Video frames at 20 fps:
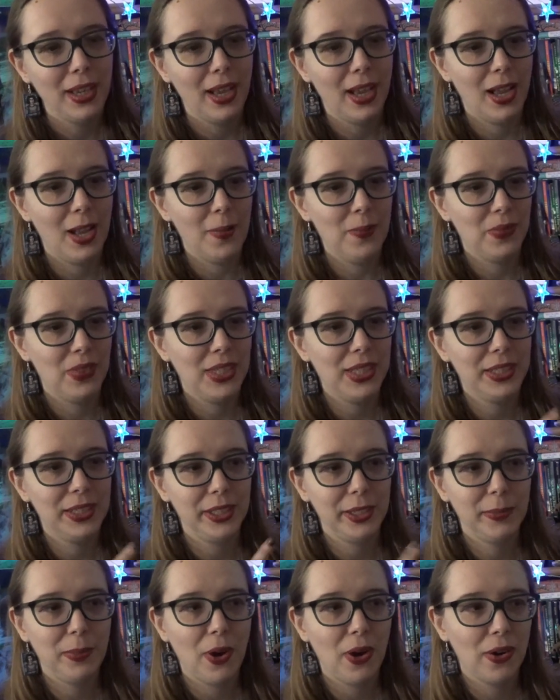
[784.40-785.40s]
This
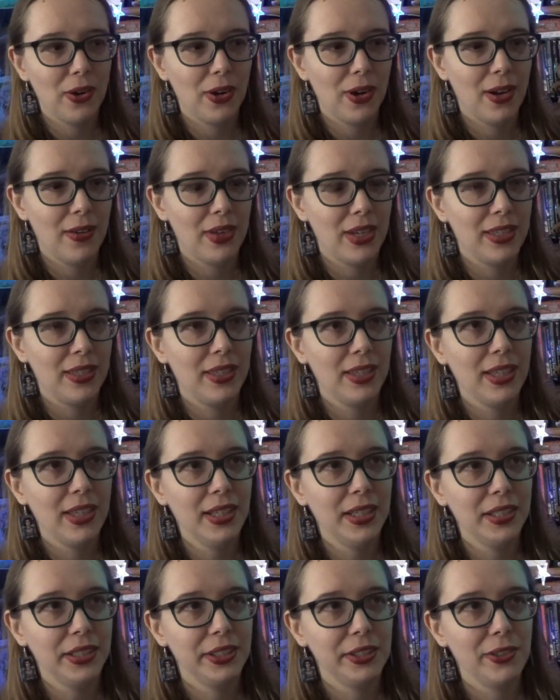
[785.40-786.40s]
is part of, I
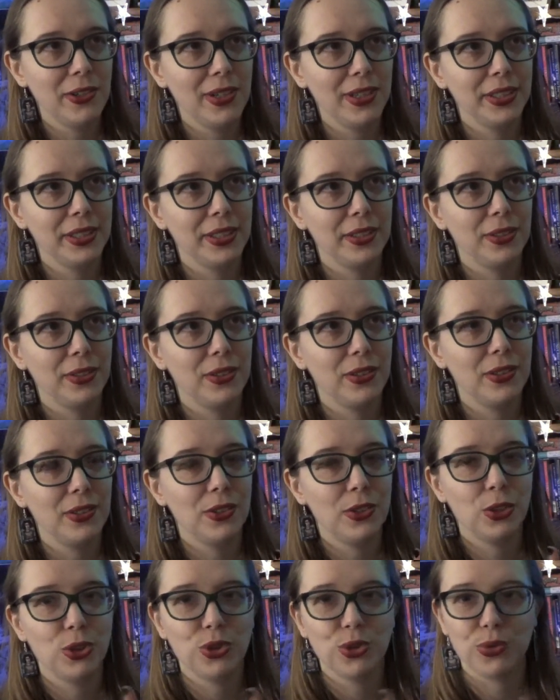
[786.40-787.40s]
think it's just a
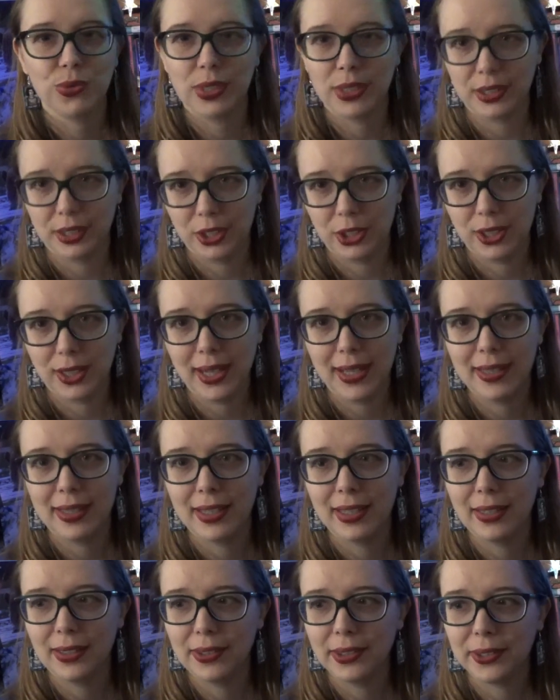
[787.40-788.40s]
trilogy. I
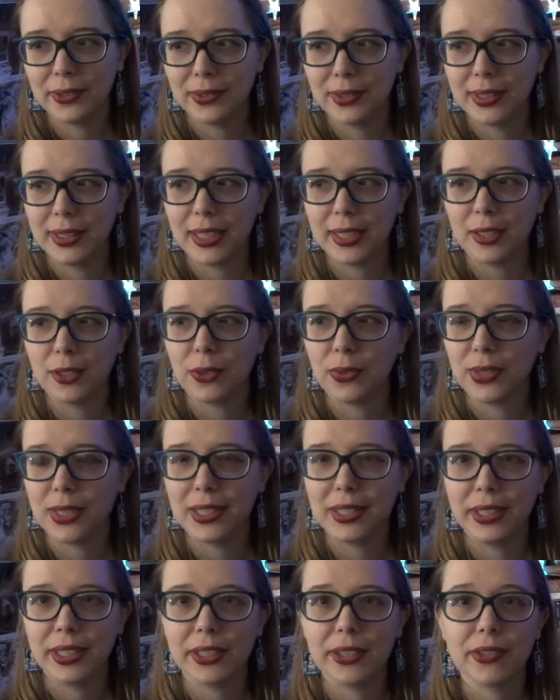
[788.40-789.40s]
think there's only like the three
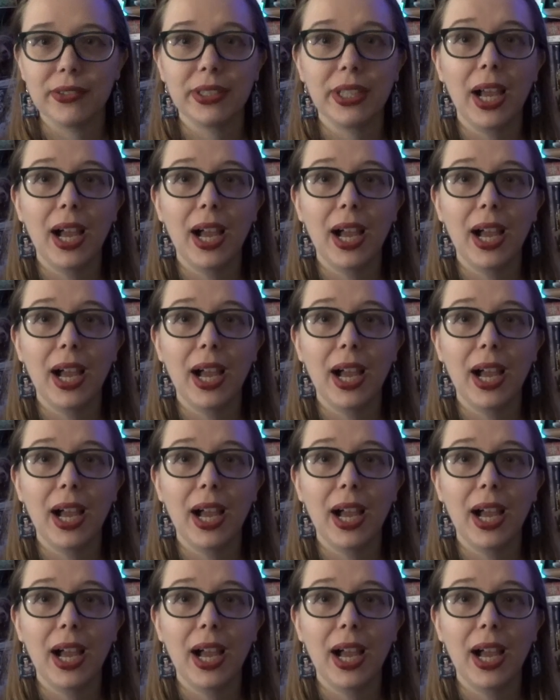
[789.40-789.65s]
sisters.